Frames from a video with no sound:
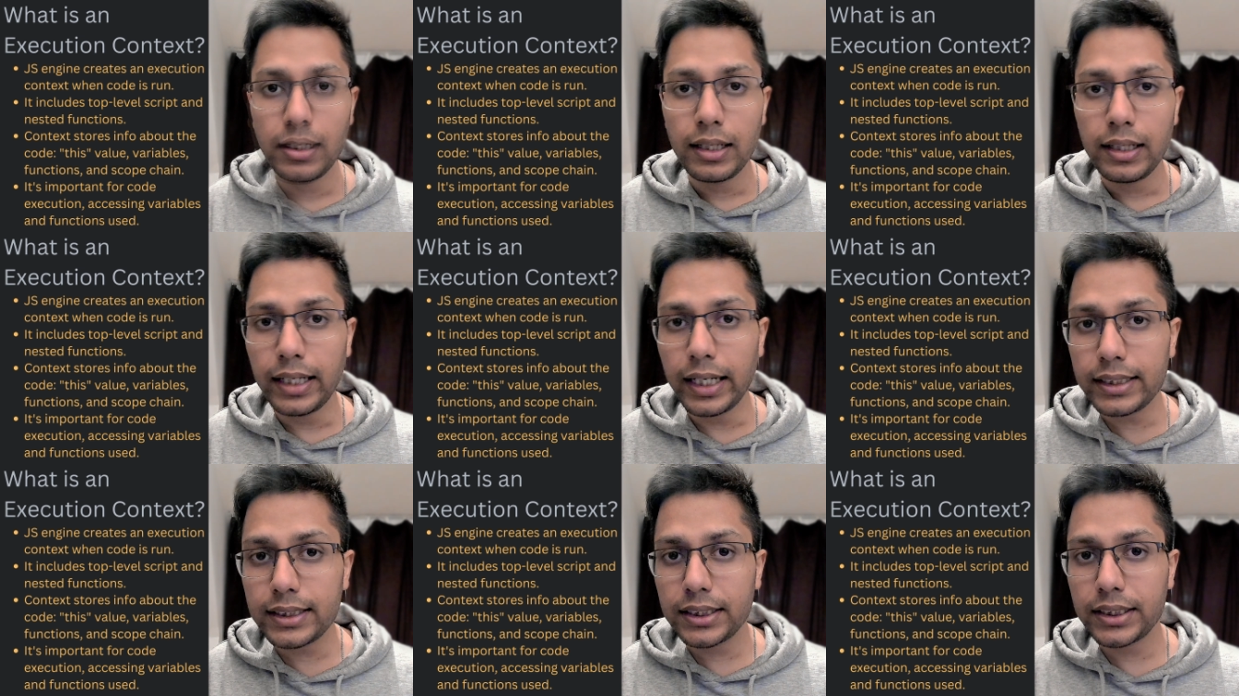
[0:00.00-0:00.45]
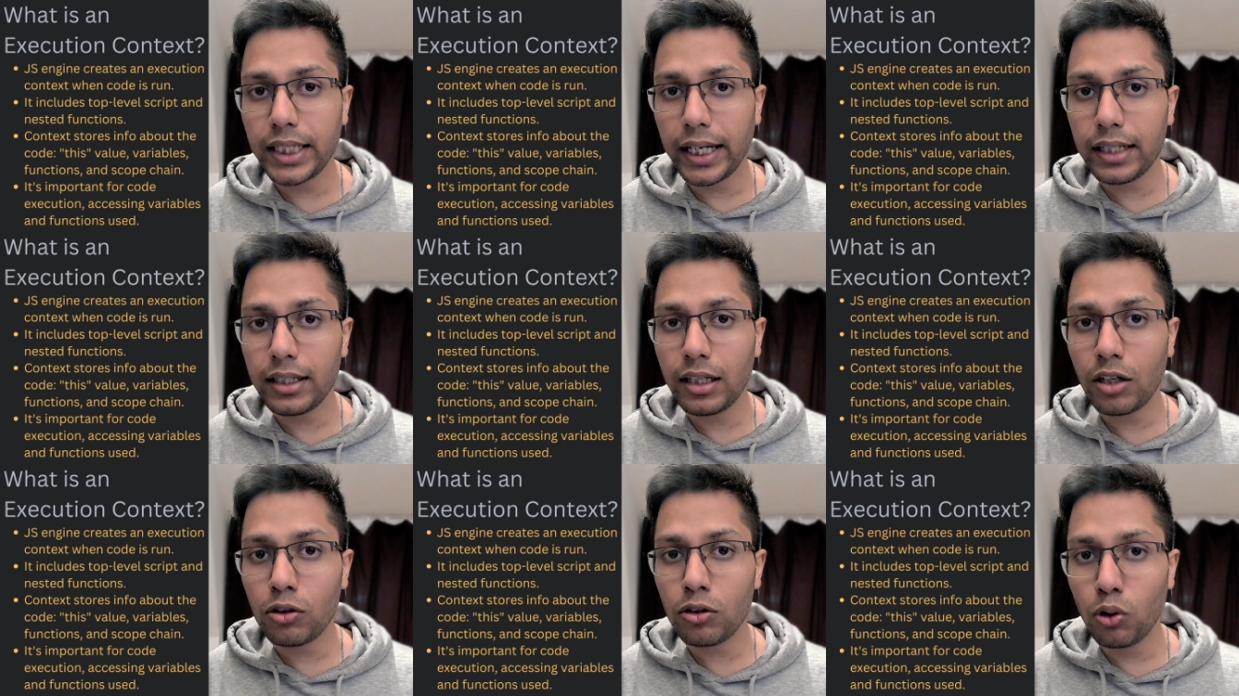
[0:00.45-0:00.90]
Let's
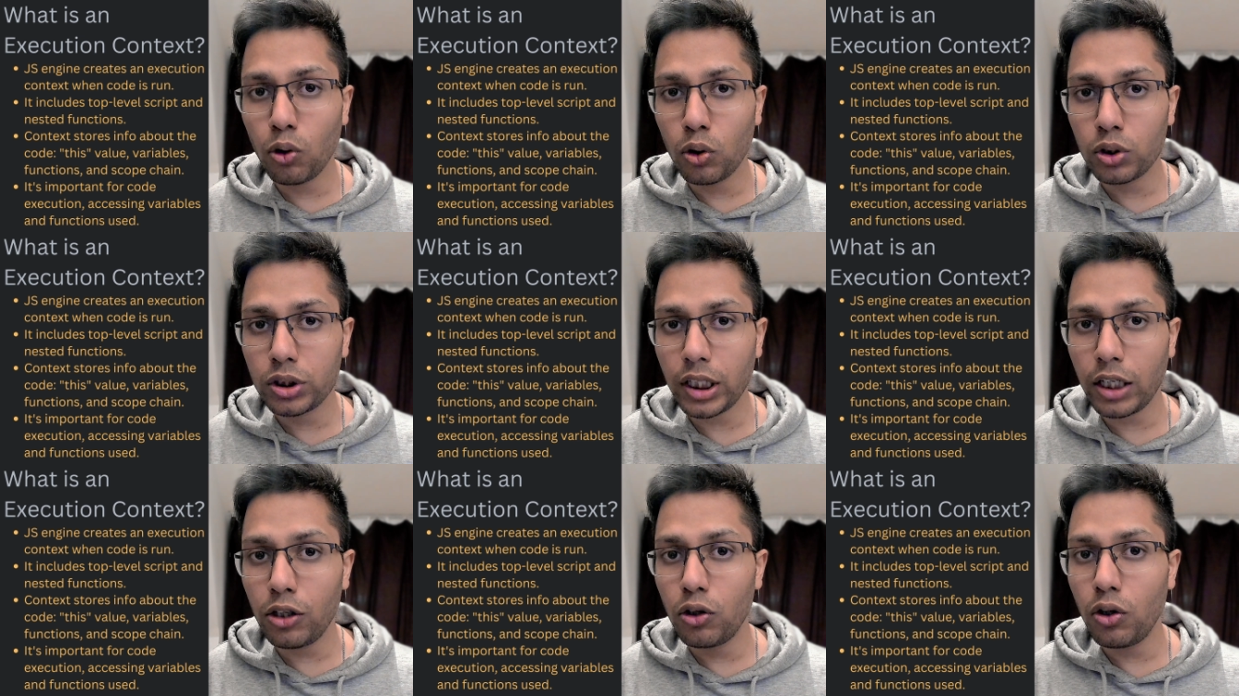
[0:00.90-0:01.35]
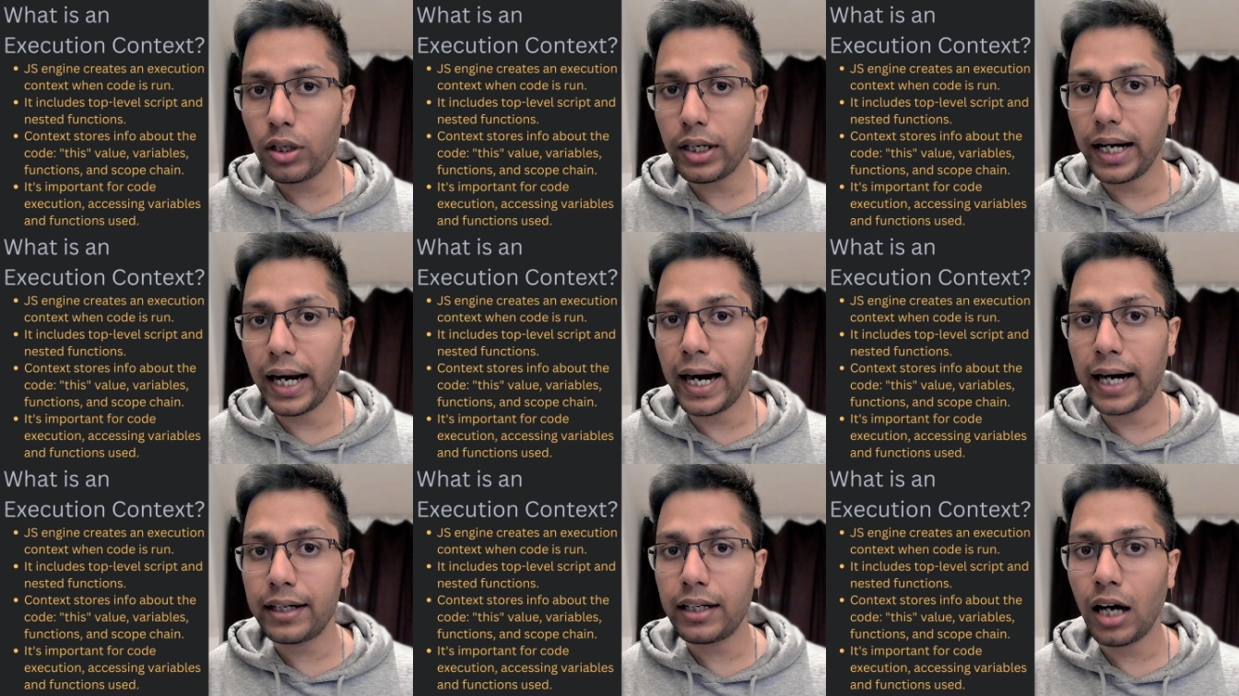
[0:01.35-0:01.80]
take a closer look
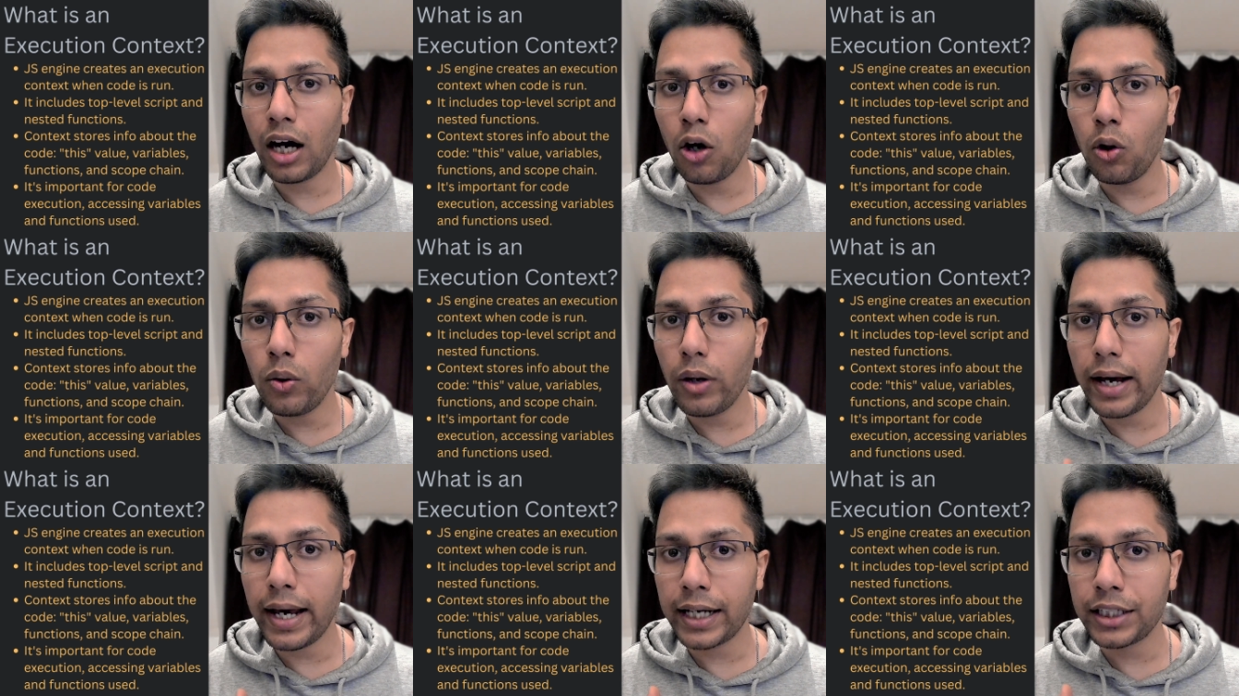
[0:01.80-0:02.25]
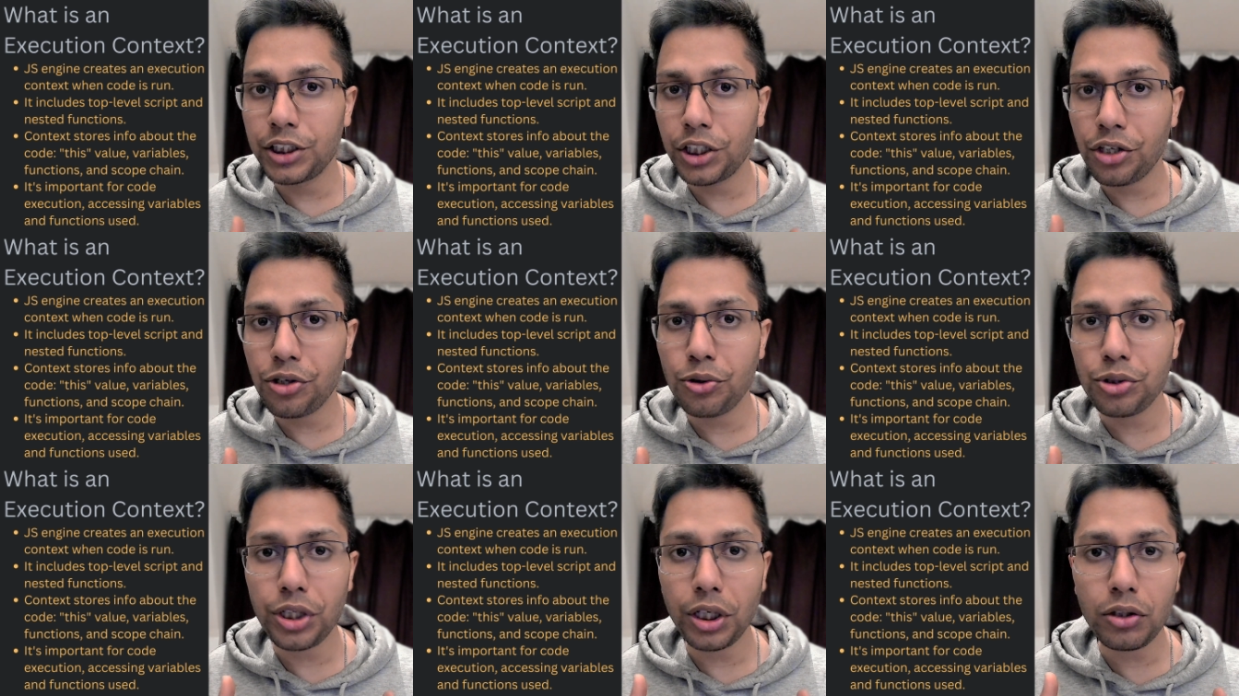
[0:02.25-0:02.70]
at how
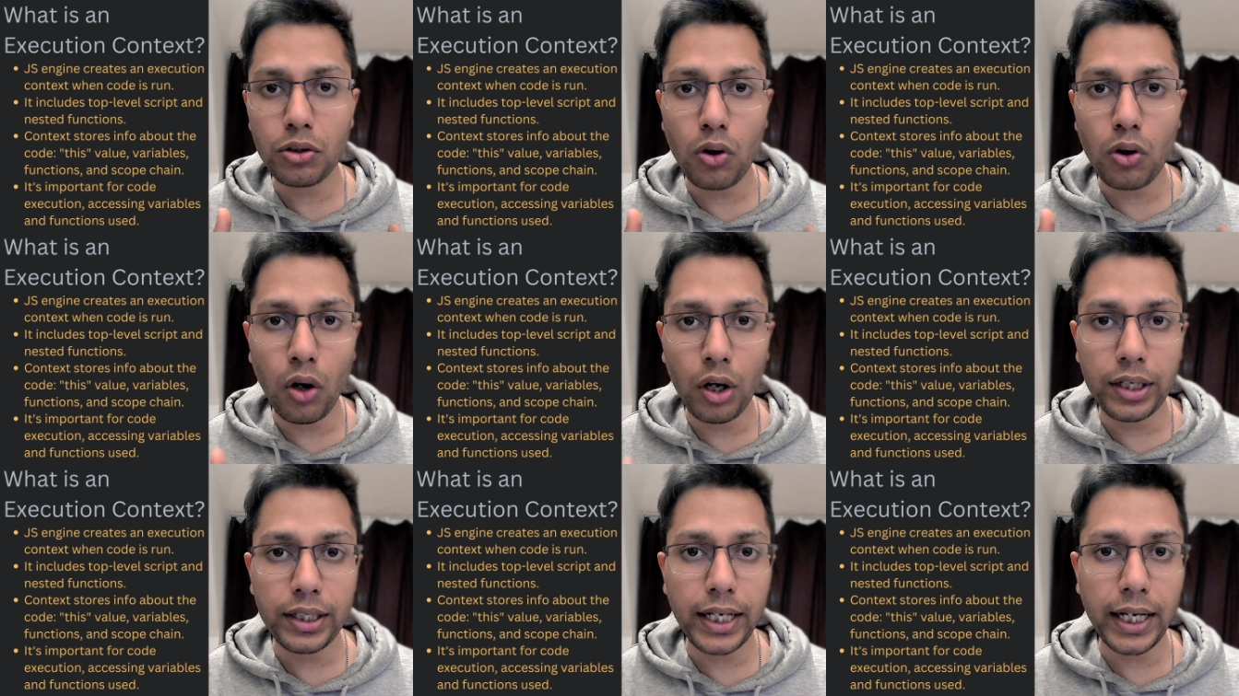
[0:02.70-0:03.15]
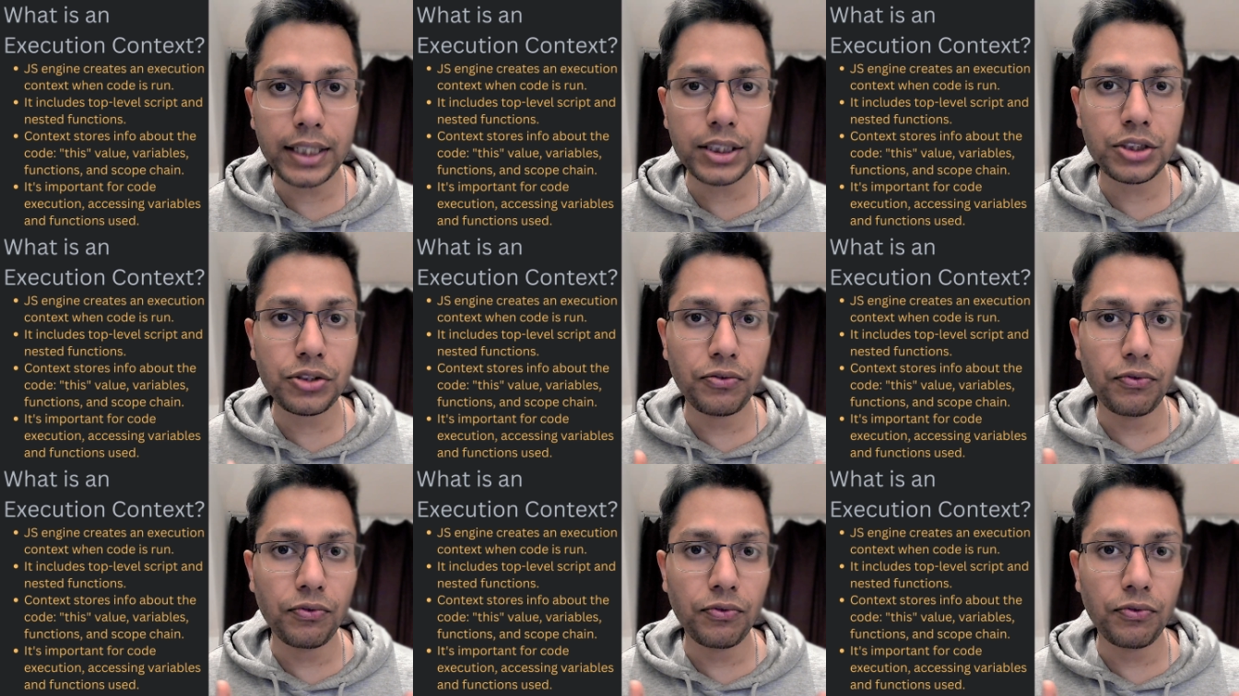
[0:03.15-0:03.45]
execution context